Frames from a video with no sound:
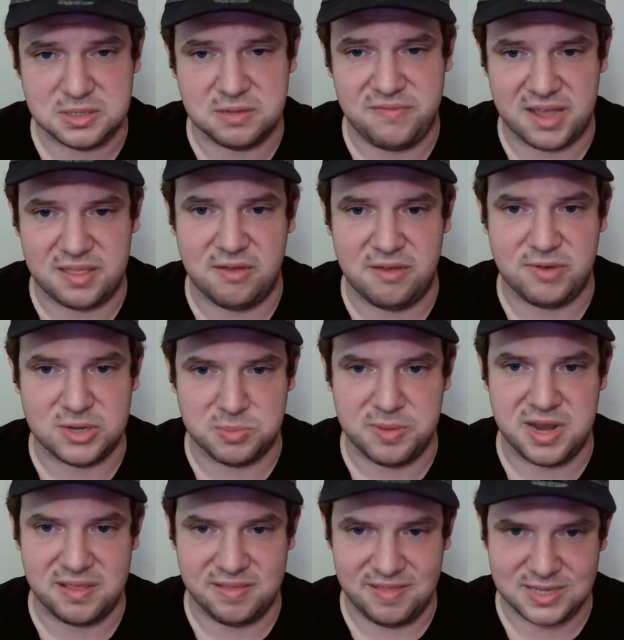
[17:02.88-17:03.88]
the fact that
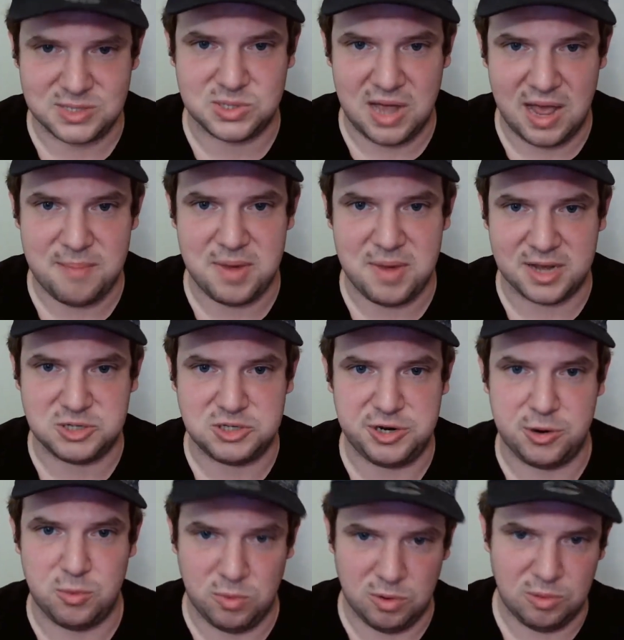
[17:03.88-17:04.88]
WrestleMania this time next
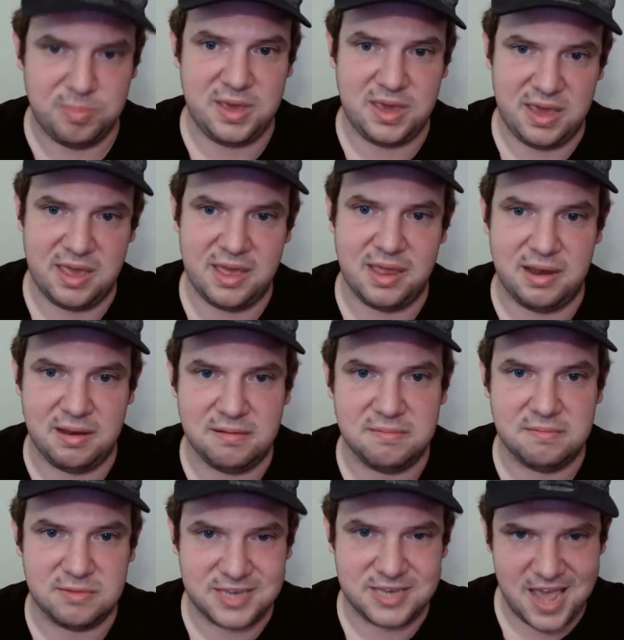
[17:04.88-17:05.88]
year will be in
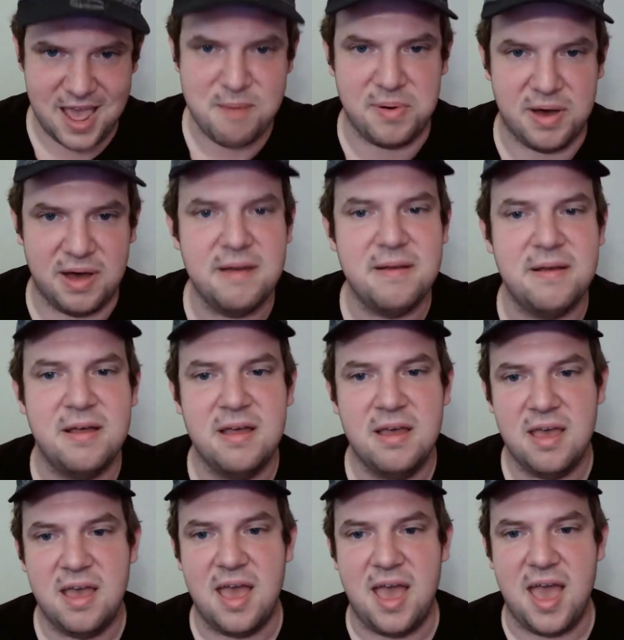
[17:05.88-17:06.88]
Tampa,
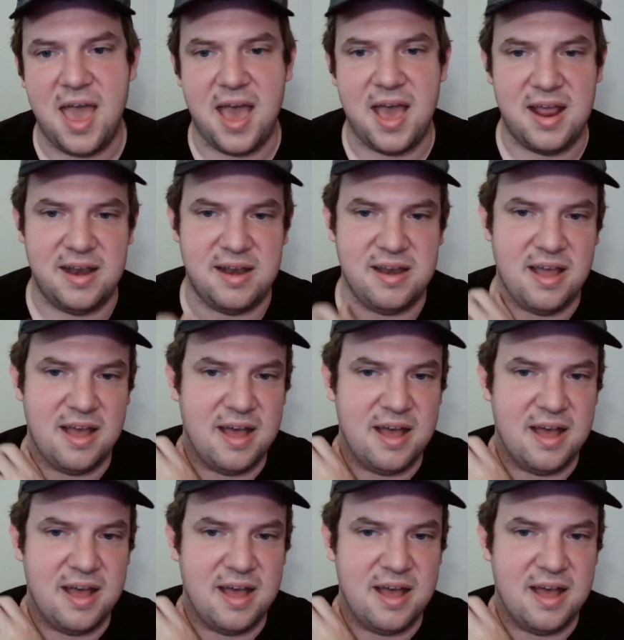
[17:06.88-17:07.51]
and